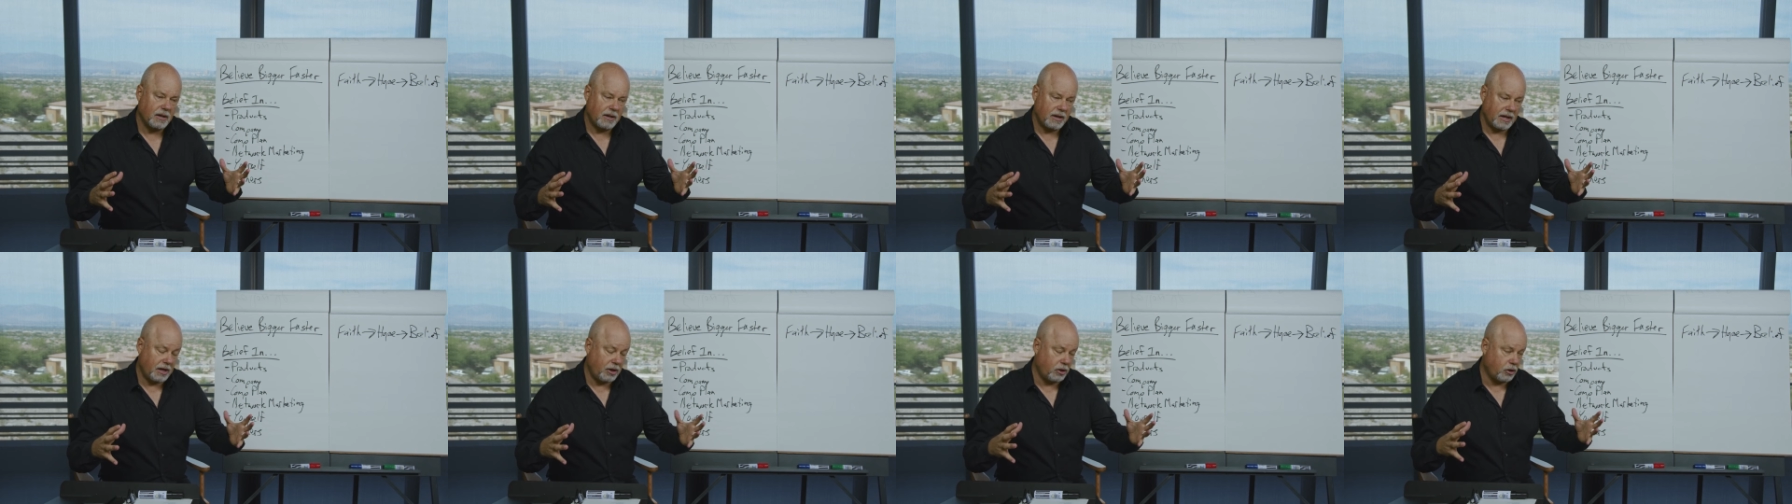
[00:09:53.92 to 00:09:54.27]

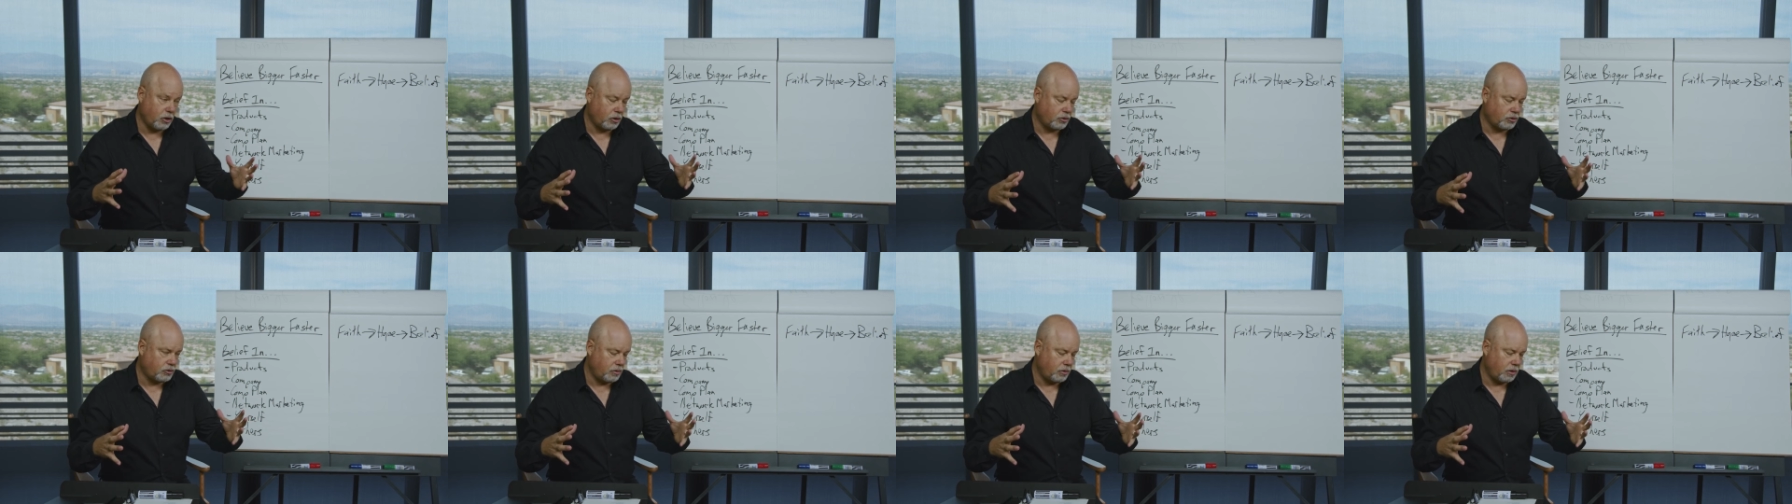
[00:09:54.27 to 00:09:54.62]

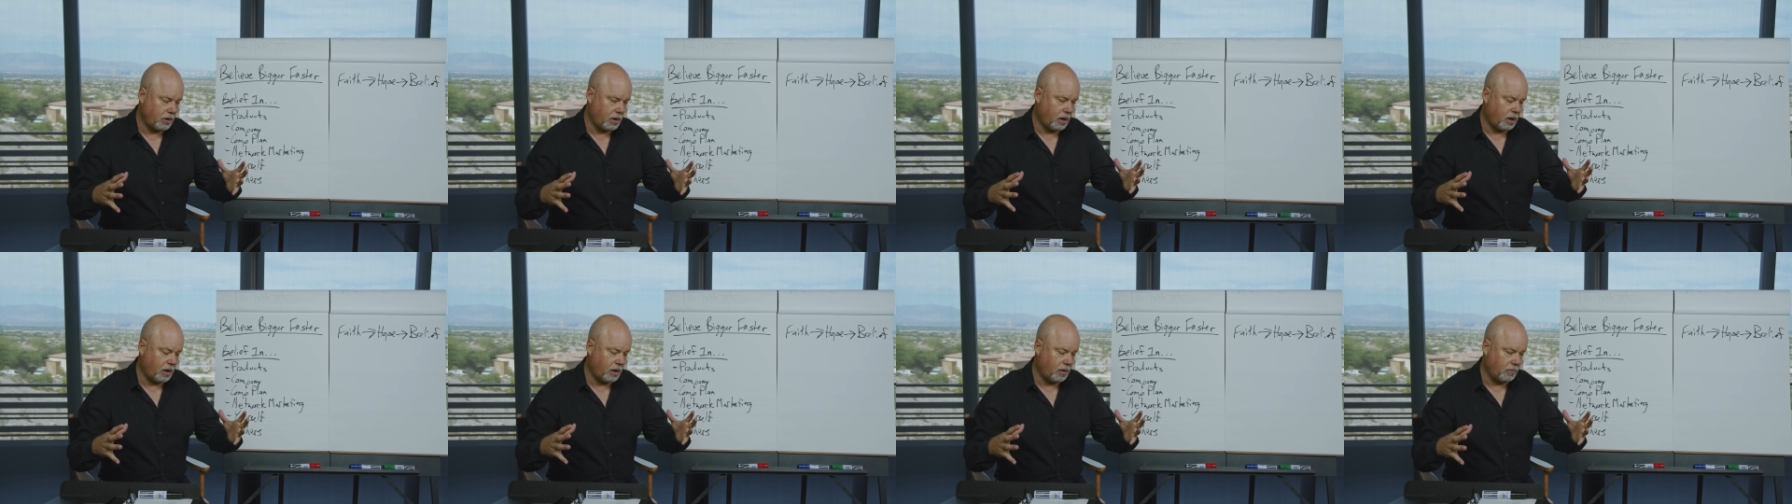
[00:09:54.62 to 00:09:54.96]
either
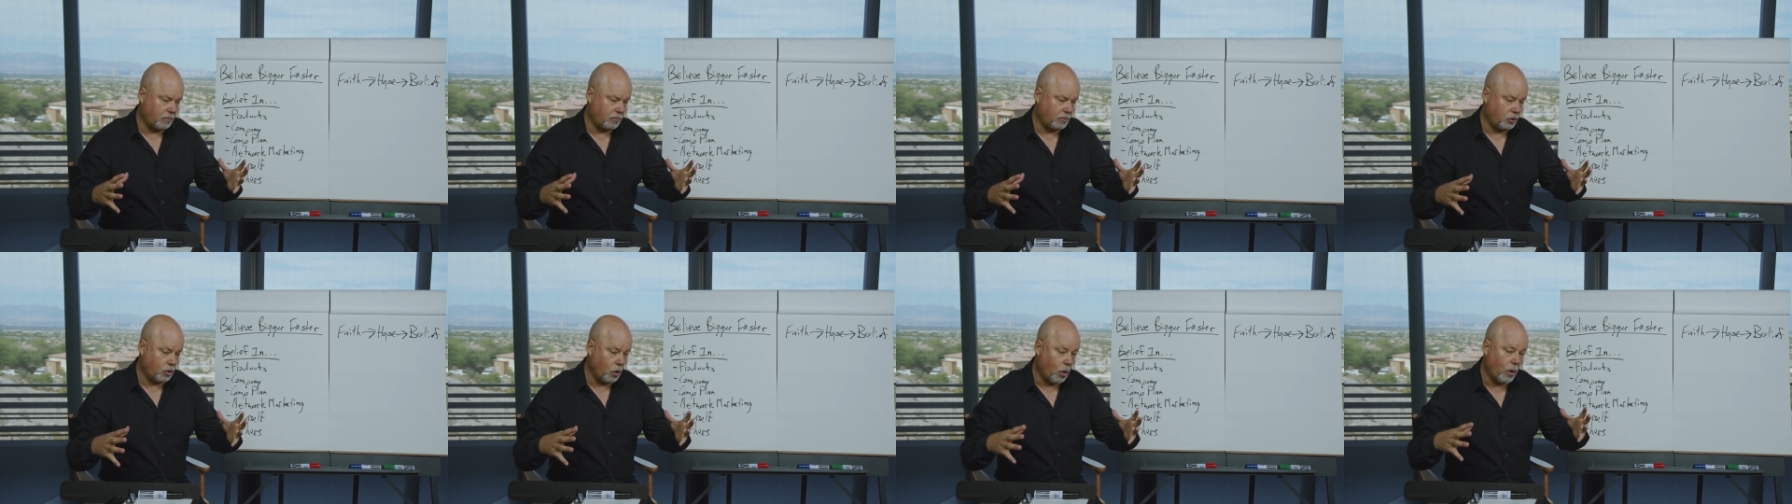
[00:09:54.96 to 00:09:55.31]

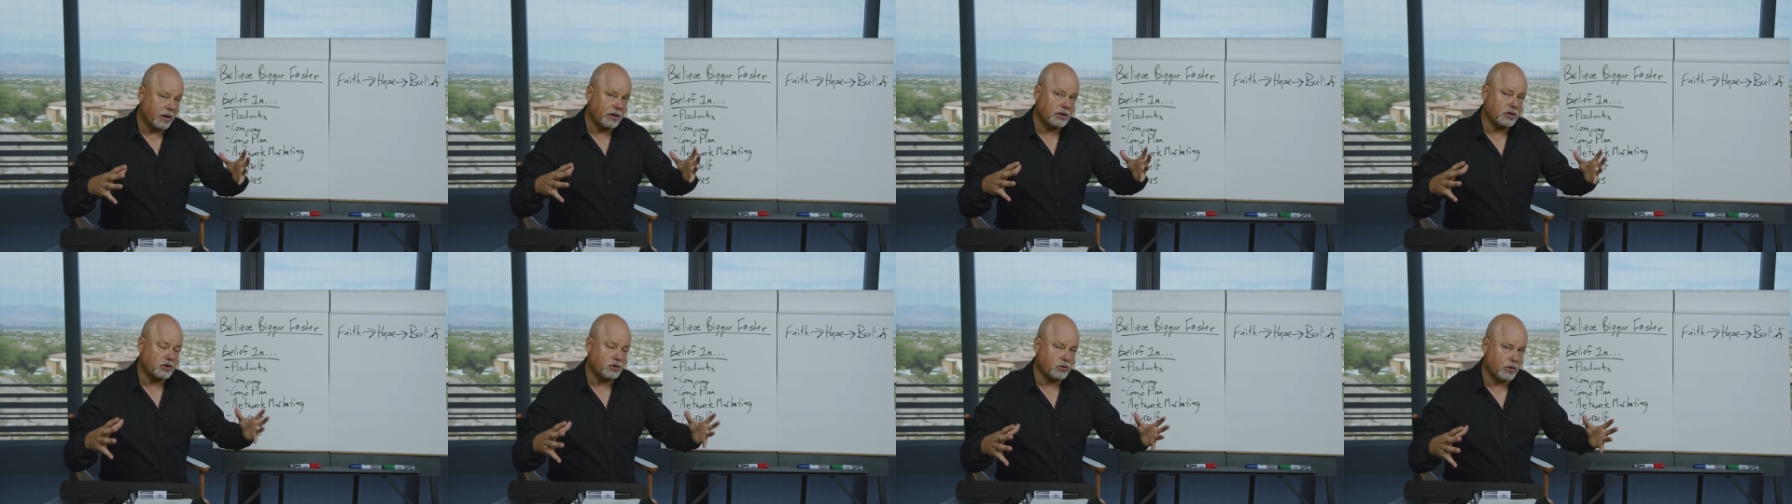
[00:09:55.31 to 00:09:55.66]
going
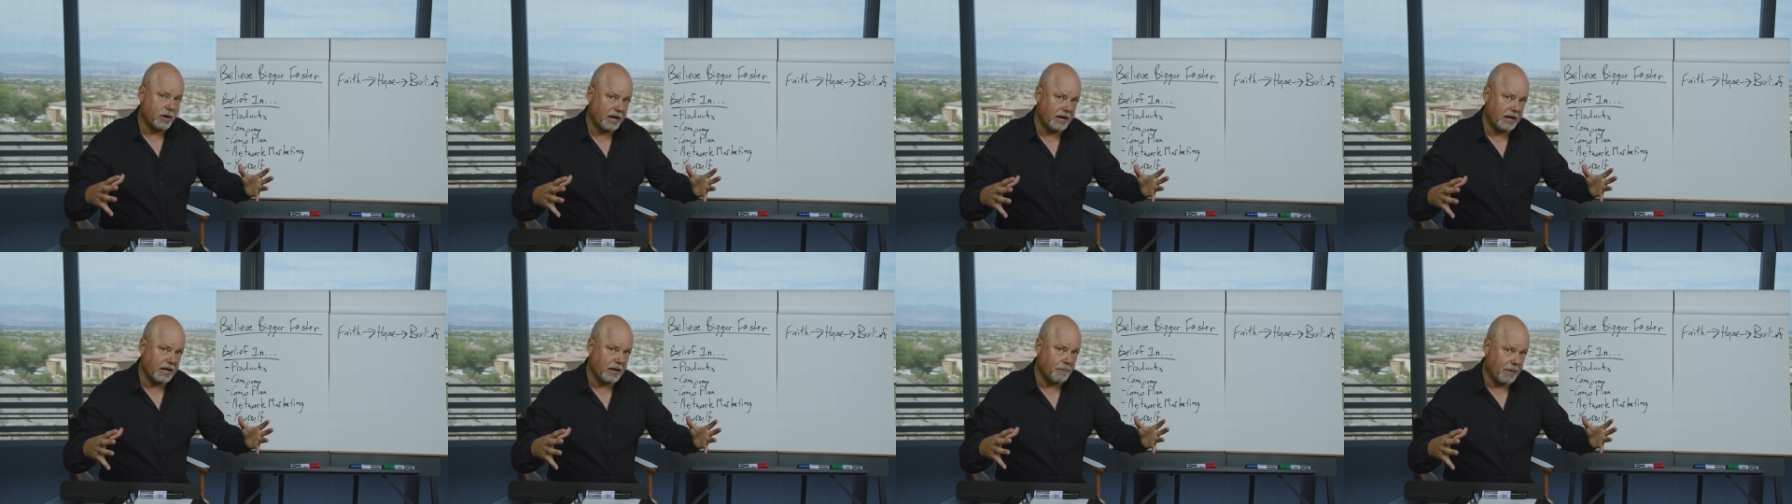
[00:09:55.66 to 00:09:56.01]
to
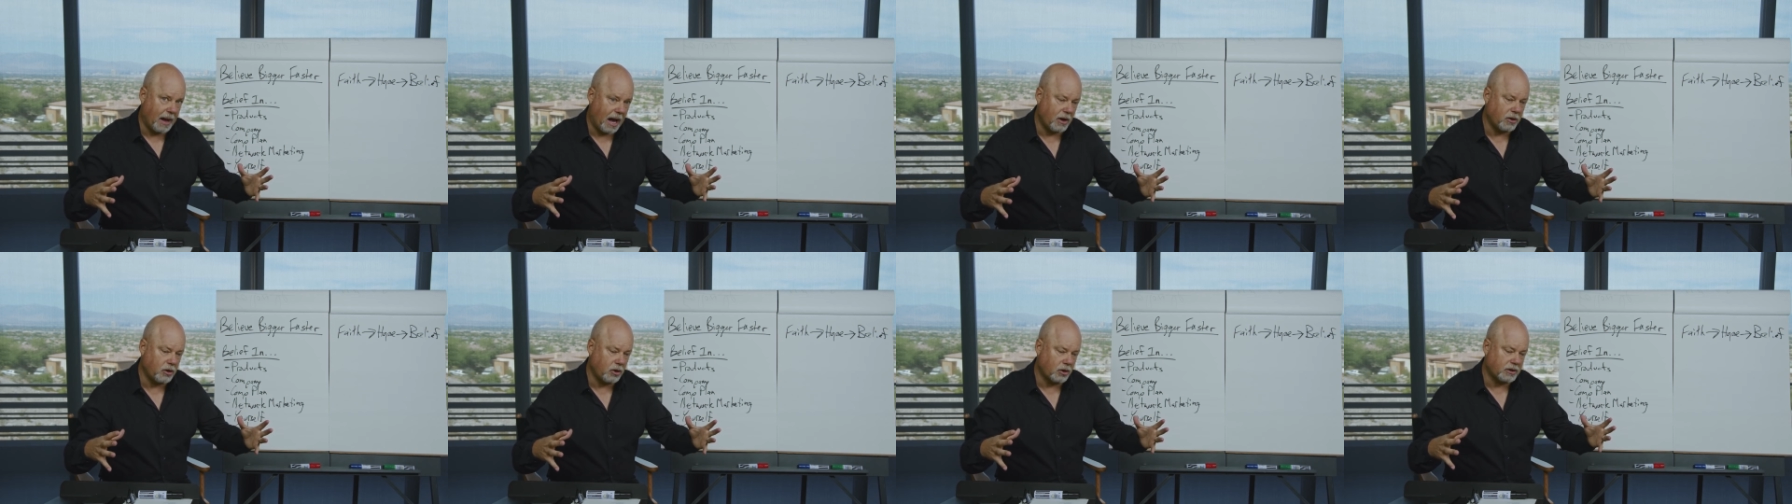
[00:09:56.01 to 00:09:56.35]
training
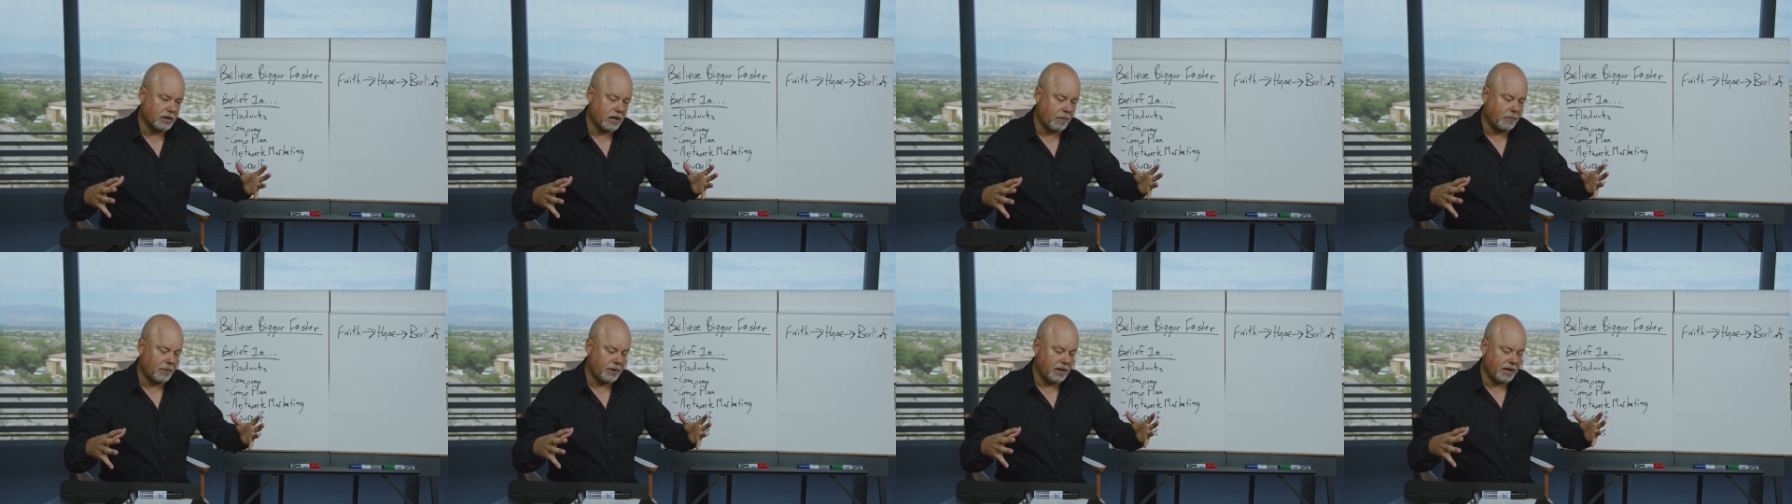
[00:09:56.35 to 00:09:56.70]
about your
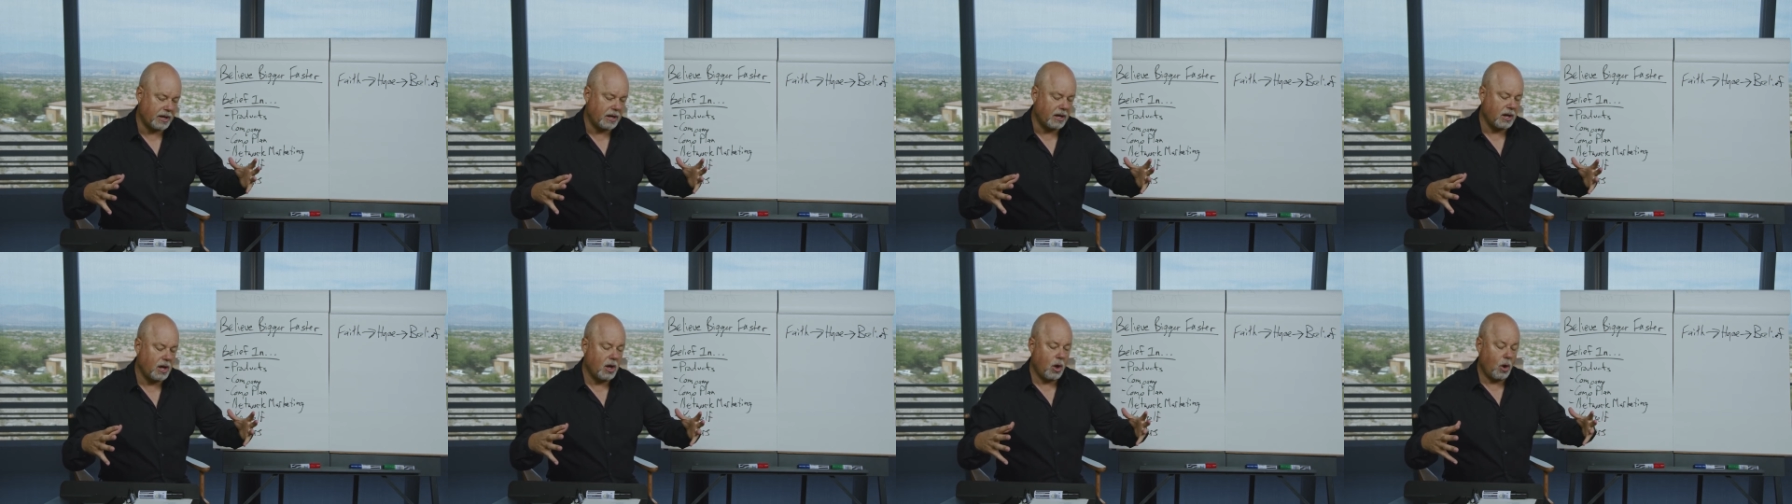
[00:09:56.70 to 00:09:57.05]
company